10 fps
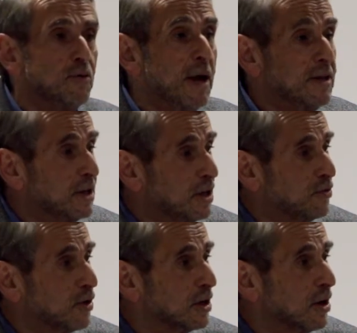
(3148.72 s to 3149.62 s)
You may
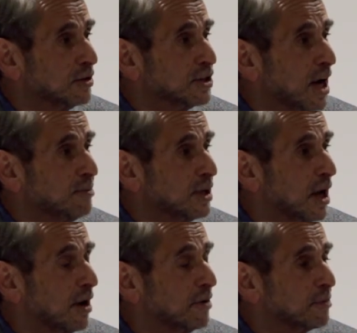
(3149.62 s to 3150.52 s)
think you've got a long time
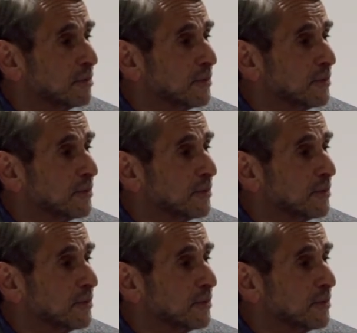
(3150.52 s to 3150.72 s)
to go.